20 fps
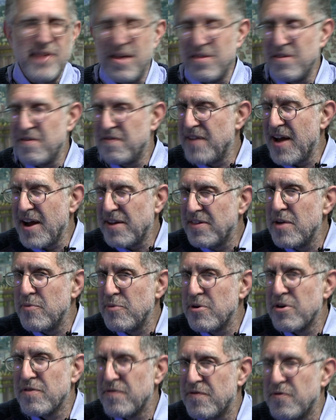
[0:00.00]
and the fact that
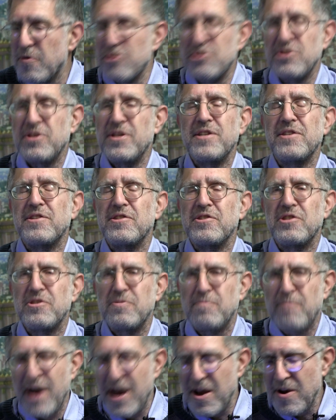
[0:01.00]
we are fortunate
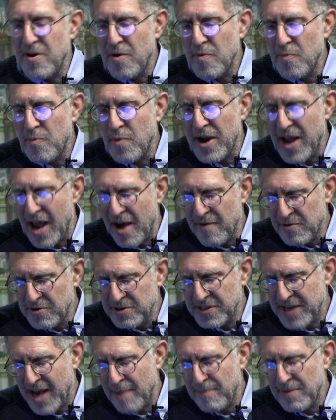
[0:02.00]
despite whatever
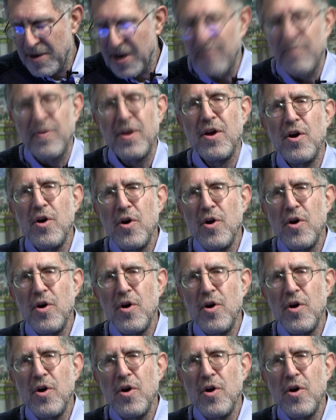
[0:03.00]
is happening.